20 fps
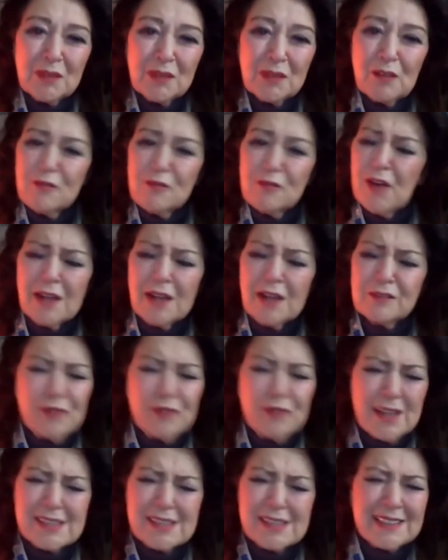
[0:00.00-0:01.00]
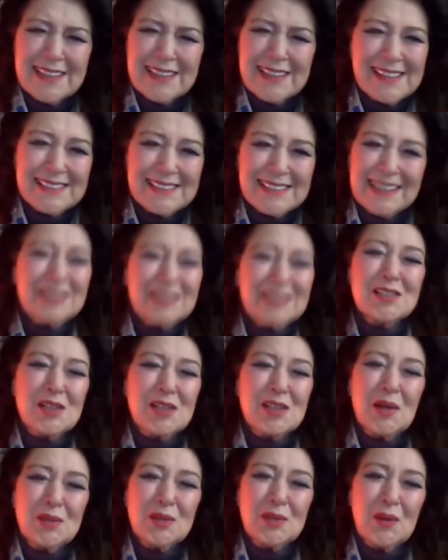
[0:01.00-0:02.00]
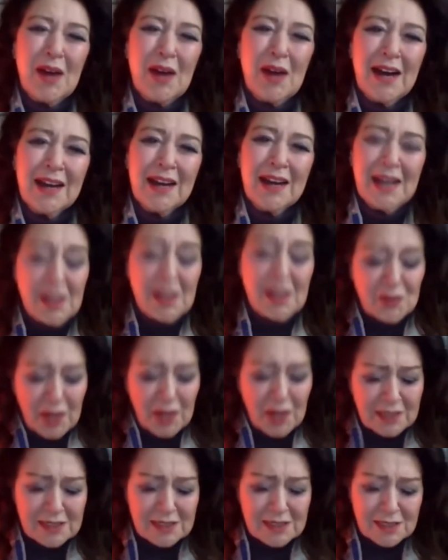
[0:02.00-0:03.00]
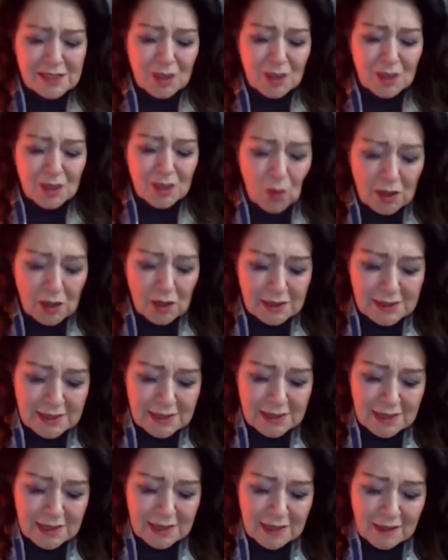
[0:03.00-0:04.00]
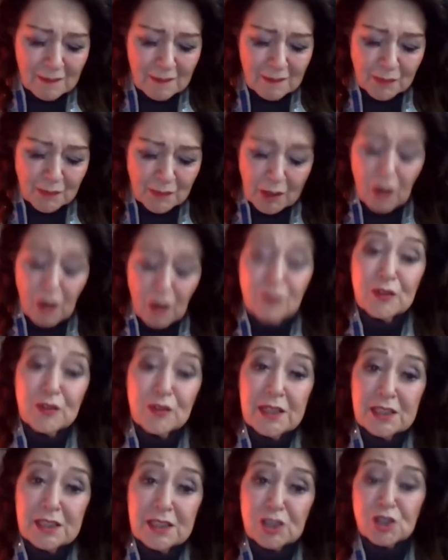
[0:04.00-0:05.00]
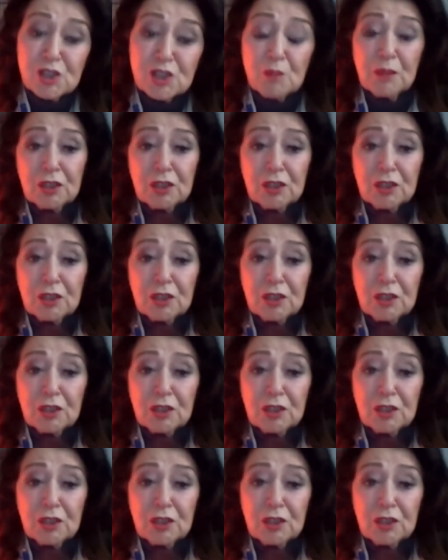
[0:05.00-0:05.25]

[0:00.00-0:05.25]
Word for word: find fascinating, and so do I, and that is the quality of leadership.